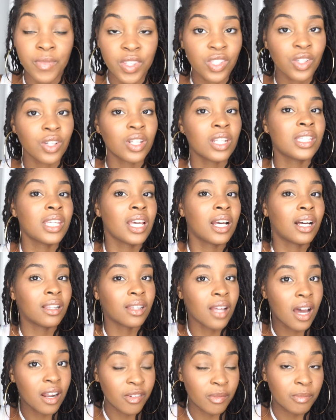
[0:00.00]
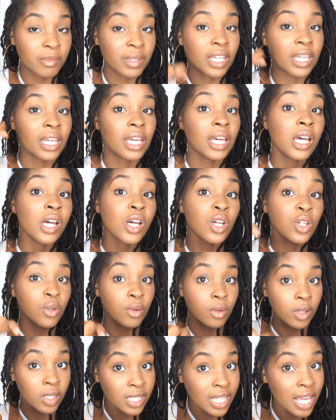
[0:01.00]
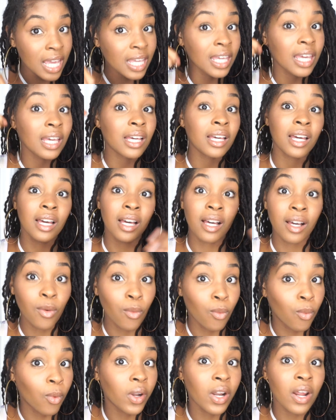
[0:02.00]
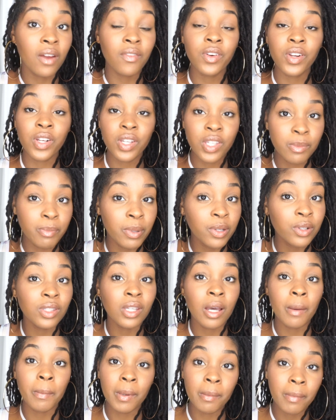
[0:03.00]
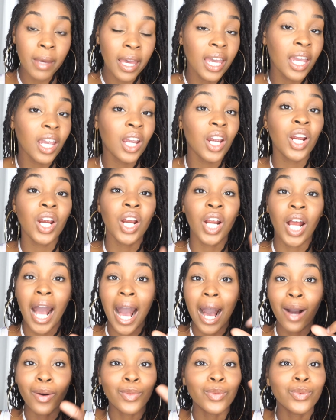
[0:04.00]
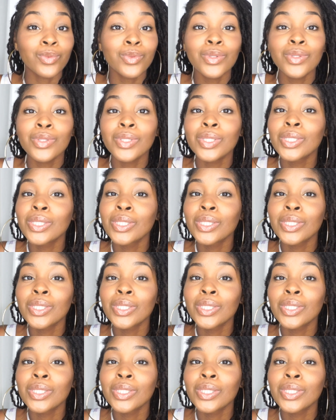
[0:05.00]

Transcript: It's going to take a lot of me taking whatever is built up in my hair out.